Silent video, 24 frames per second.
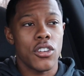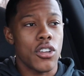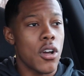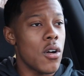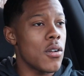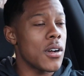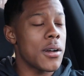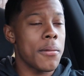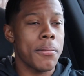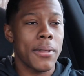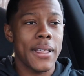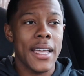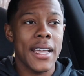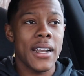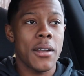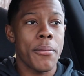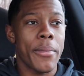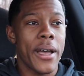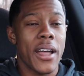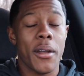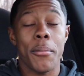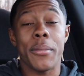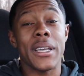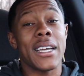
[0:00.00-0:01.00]
Don't complain
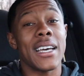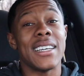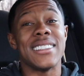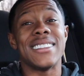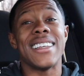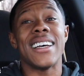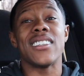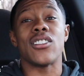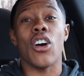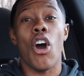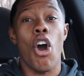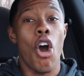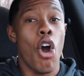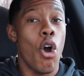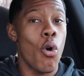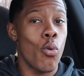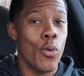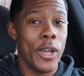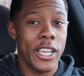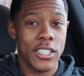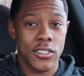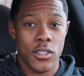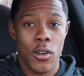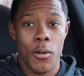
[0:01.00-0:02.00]
about it because that's
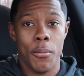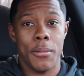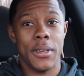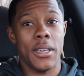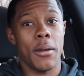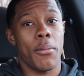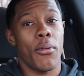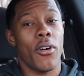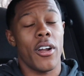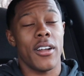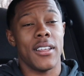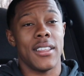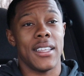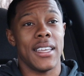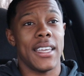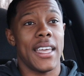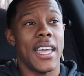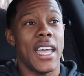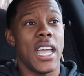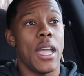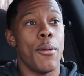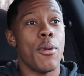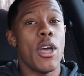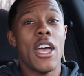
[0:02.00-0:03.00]
always going to be a part of the
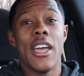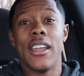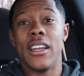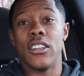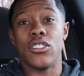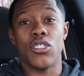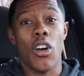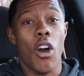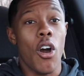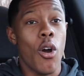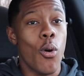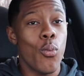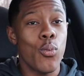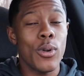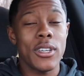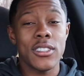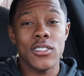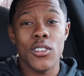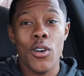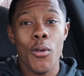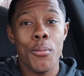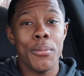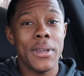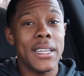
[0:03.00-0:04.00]
game. There's
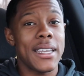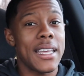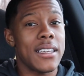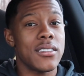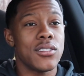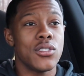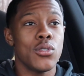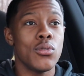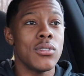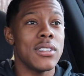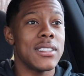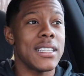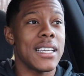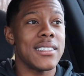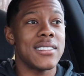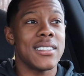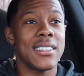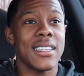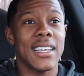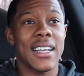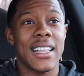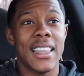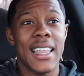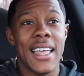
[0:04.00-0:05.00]
always going to be that student
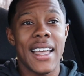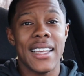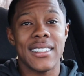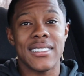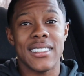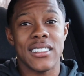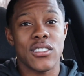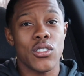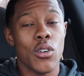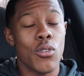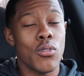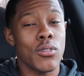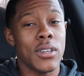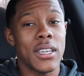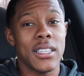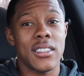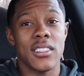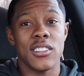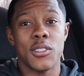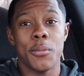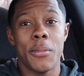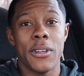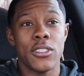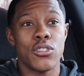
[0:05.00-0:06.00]
that's in the class that's going to
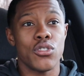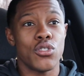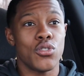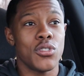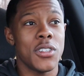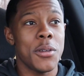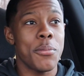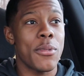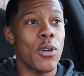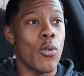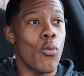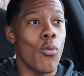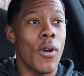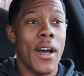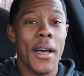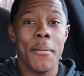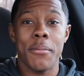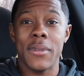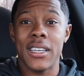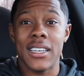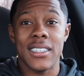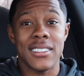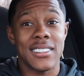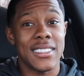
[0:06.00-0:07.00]
get the special treatment.
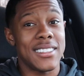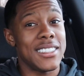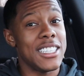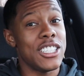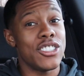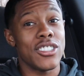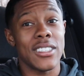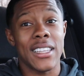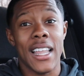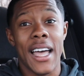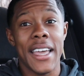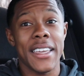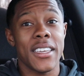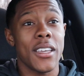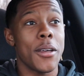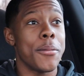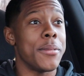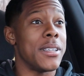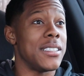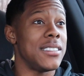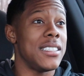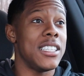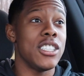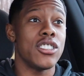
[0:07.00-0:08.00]
Why? Because the teacher like
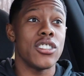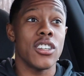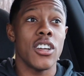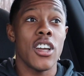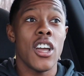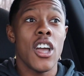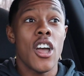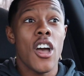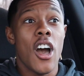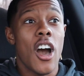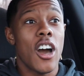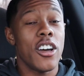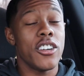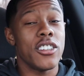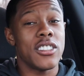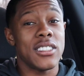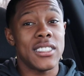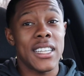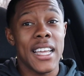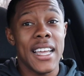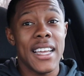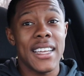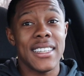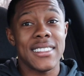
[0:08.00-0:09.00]
him. The teacher
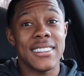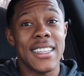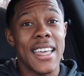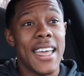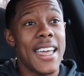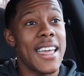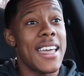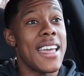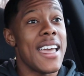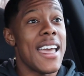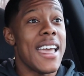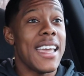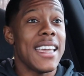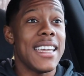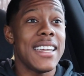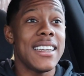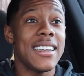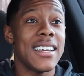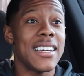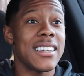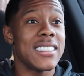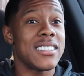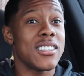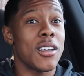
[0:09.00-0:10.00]
understands that
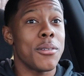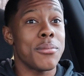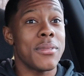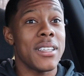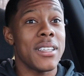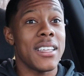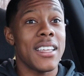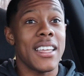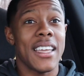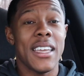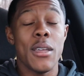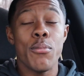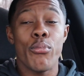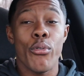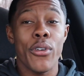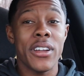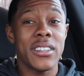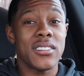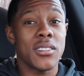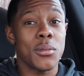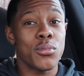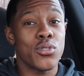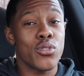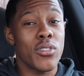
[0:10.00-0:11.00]
he does something. He
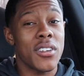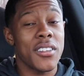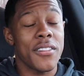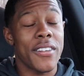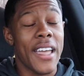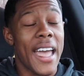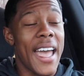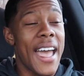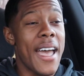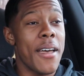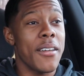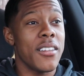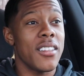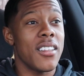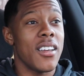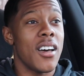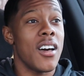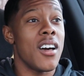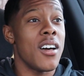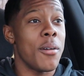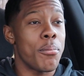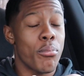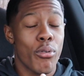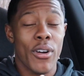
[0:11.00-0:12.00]
brings some sort of at,
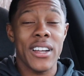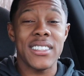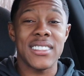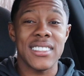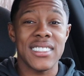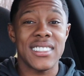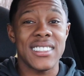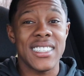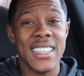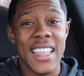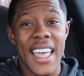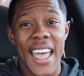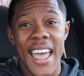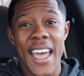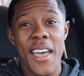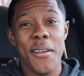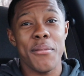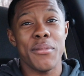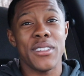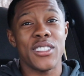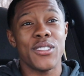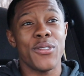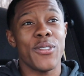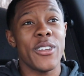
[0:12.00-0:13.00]
uh, presence to the
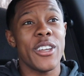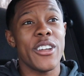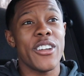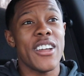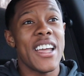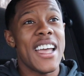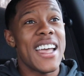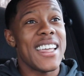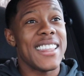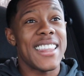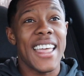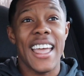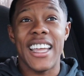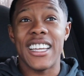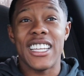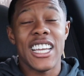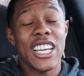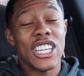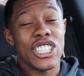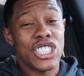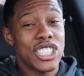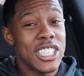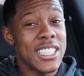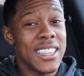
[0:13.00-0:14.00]
atmosphere
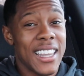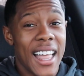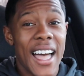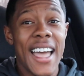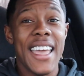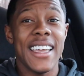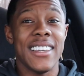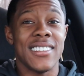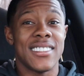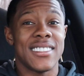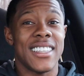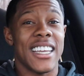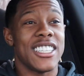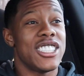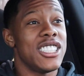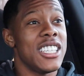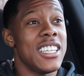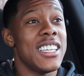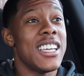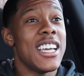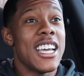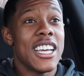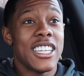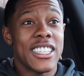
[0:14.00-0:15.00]
that she likes, that
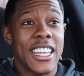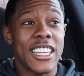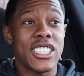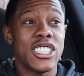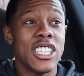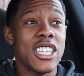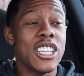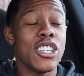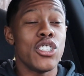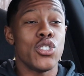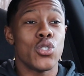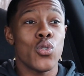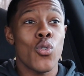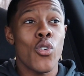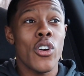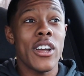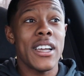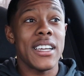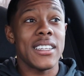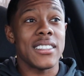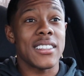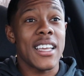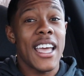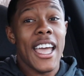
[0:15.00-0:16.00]
she that she
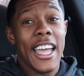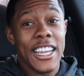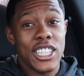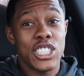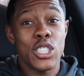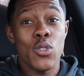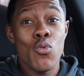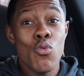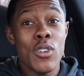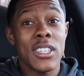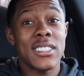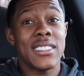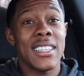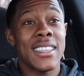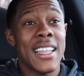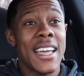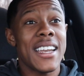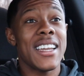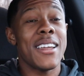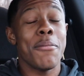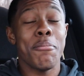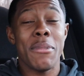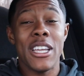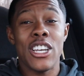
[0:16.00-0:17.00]
enjoys, and she wants to
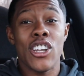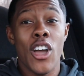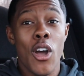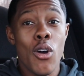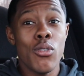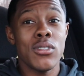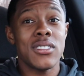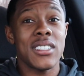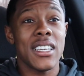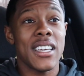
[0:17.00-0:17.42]
let it be known